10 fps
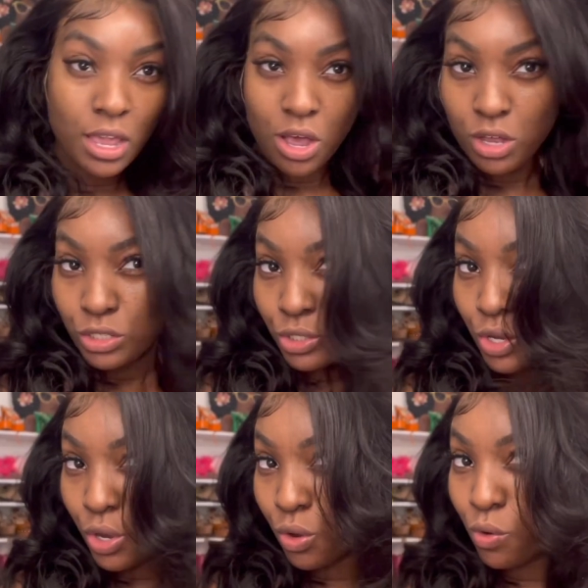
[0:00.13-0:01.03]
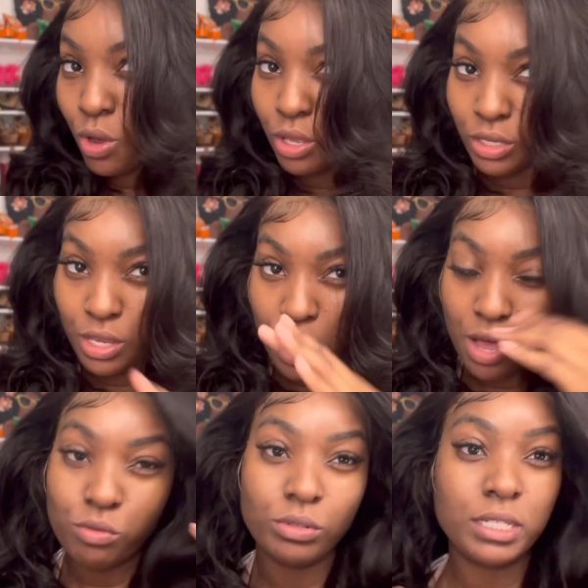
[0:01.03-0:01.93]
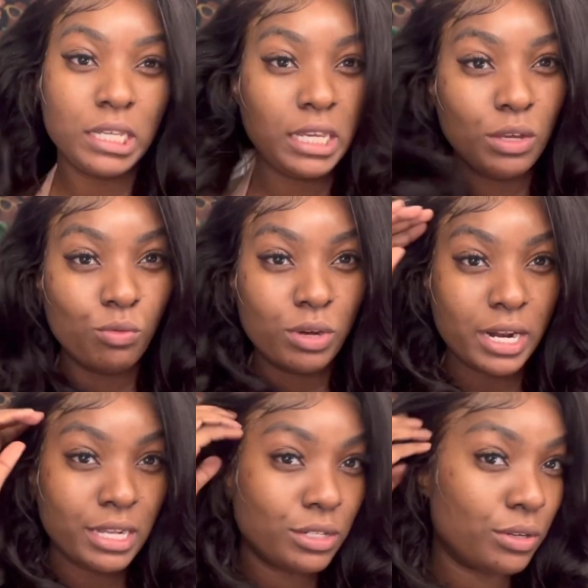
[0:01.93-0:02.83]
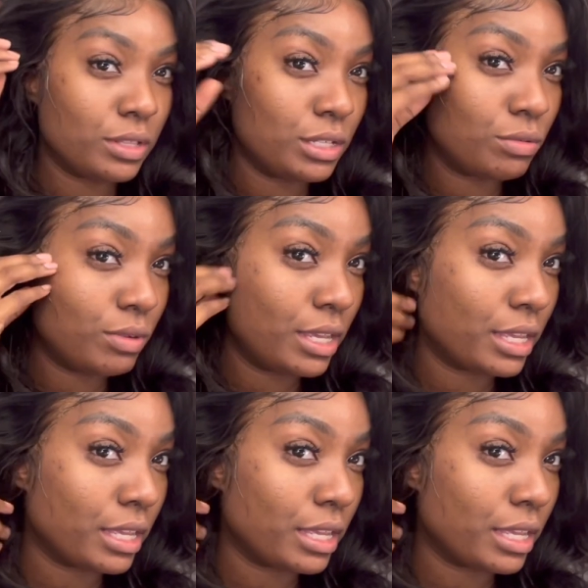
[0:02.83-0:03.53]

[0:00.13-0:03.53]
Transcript: y'all, so y'all will see what I turned this wig